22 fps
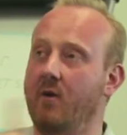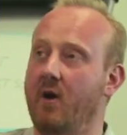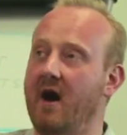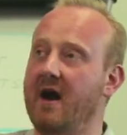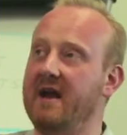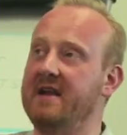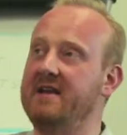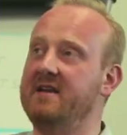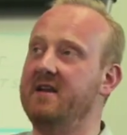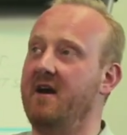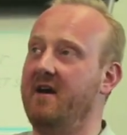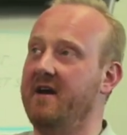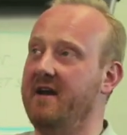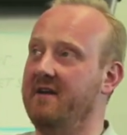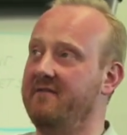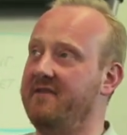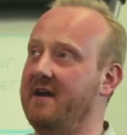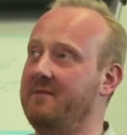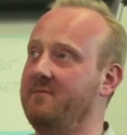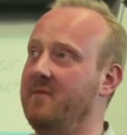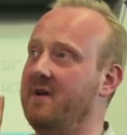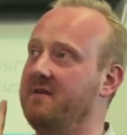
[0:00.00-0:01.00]
I lie. I've
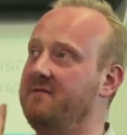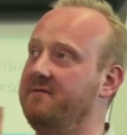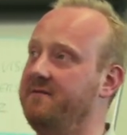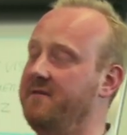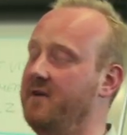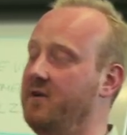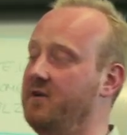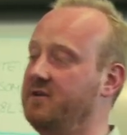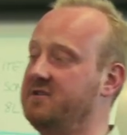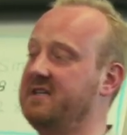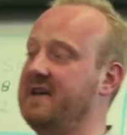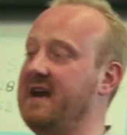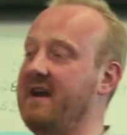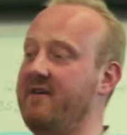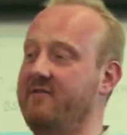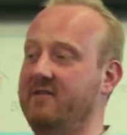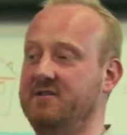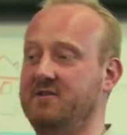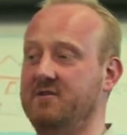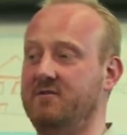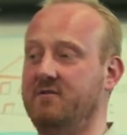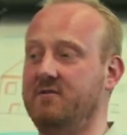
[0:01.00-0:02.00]
had my first
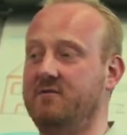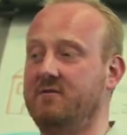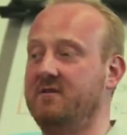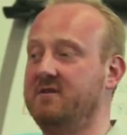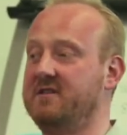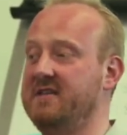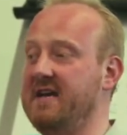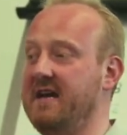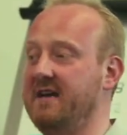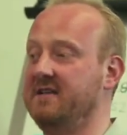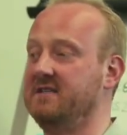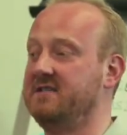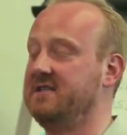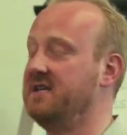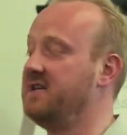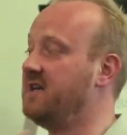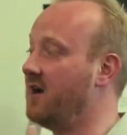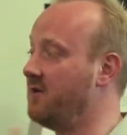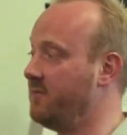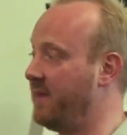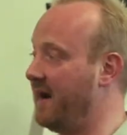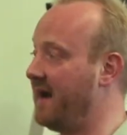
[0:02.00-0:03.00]
guarantor tenancy
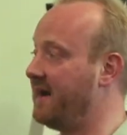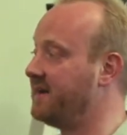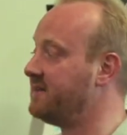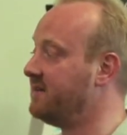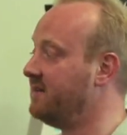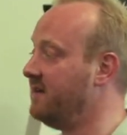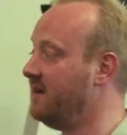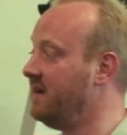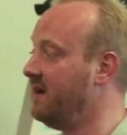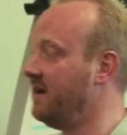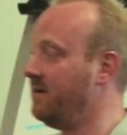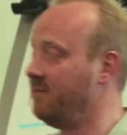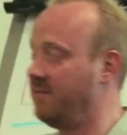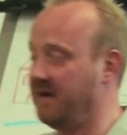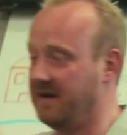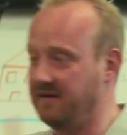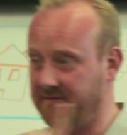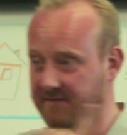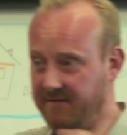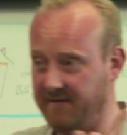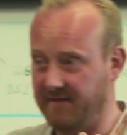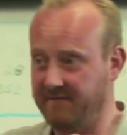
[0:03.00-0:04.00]
go bad. But
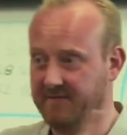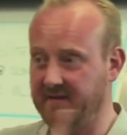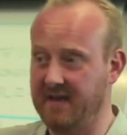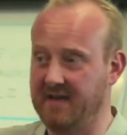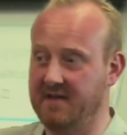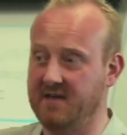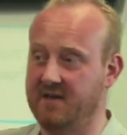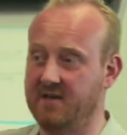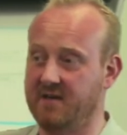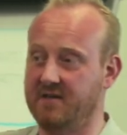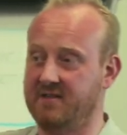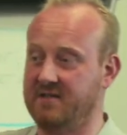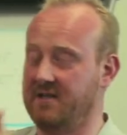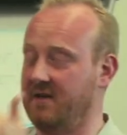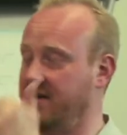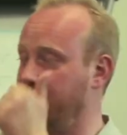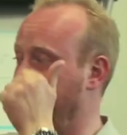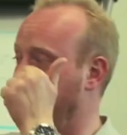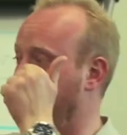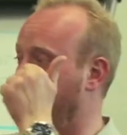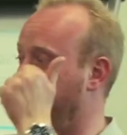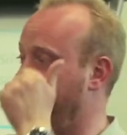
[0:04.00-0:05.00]
in 15 years,
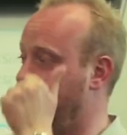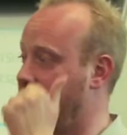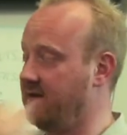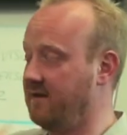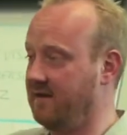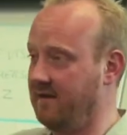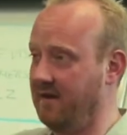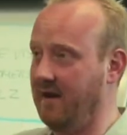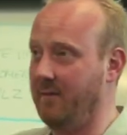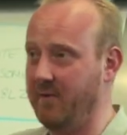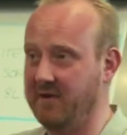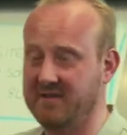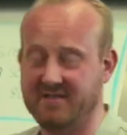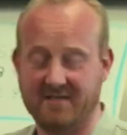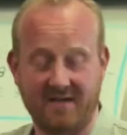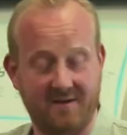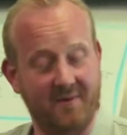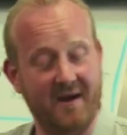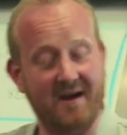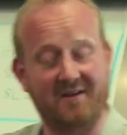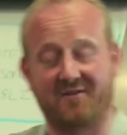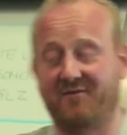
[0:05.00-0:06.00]
I'd up until about